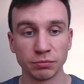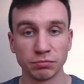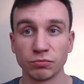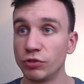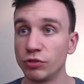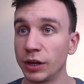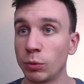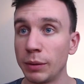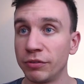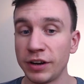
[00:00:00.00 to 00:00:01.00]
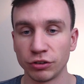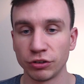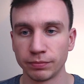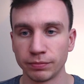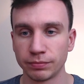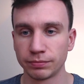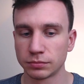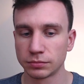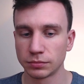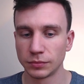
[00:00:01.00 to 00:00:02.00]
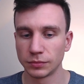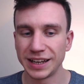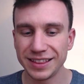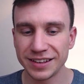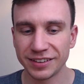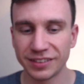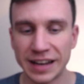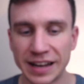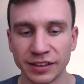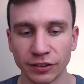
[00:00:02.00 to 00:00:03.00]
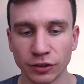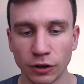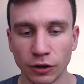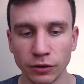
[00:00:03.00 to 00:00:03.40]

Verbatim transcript: really quite professional. In this settings cog,